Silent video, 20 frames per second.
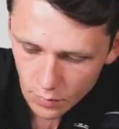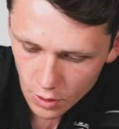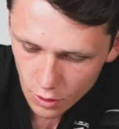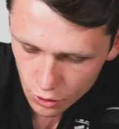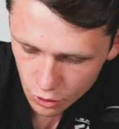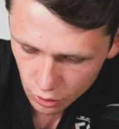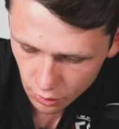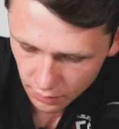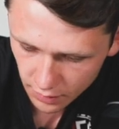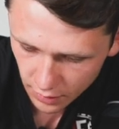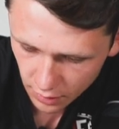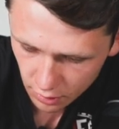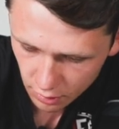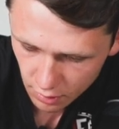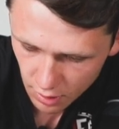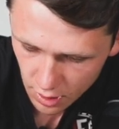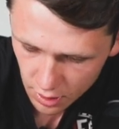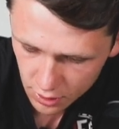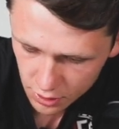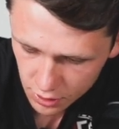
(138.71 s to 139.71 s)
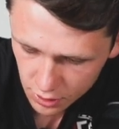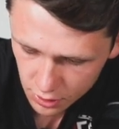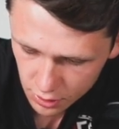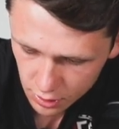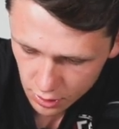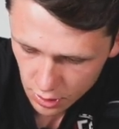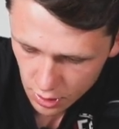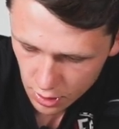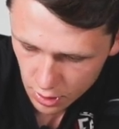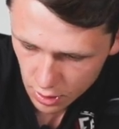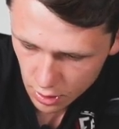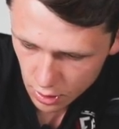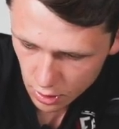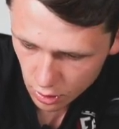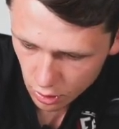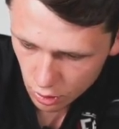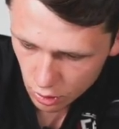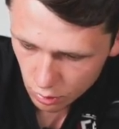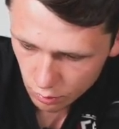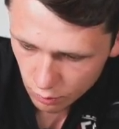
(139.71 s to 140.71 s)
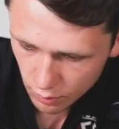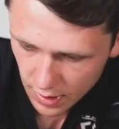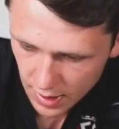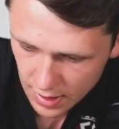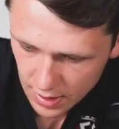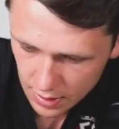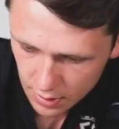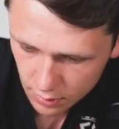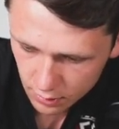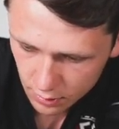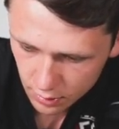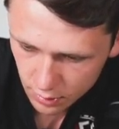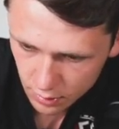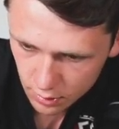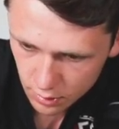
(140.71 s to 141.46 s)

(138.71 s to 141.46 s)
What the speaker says: shuffle across, come round,